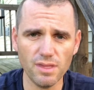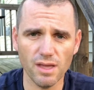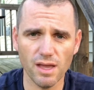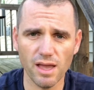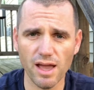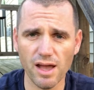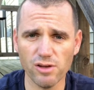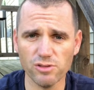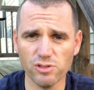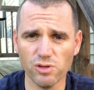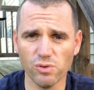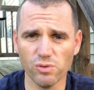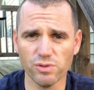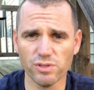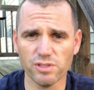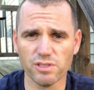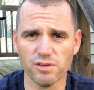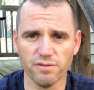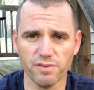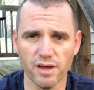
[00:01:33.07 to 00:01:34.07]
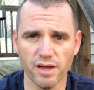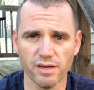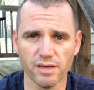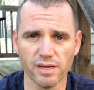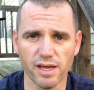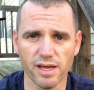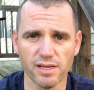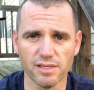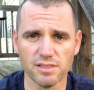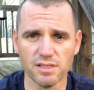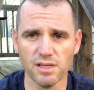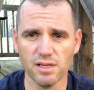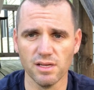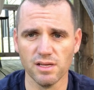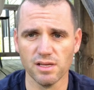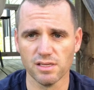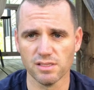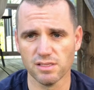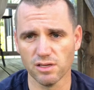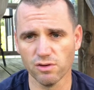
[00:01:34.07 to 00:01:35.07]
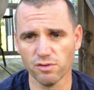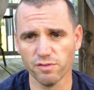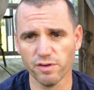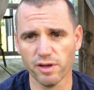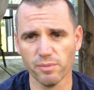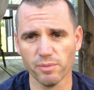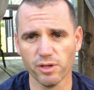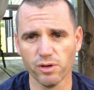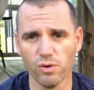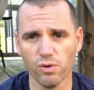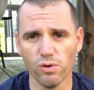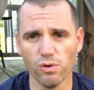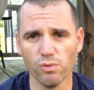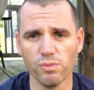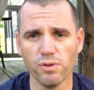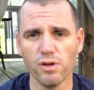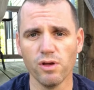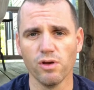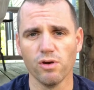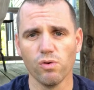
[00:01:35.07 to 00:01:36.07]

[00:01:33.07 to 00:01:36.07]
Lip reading: A household is defined as a single-family home